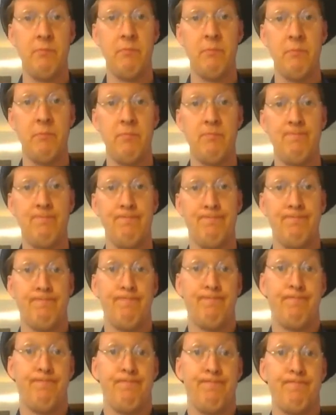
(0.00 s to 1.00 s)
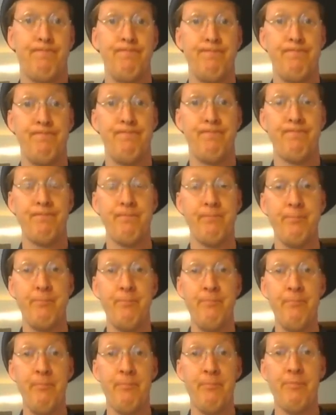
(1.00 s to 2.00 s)

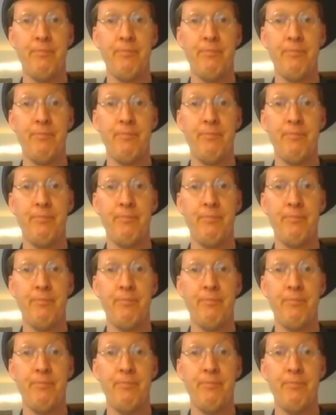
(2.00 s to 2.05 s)
[no speech]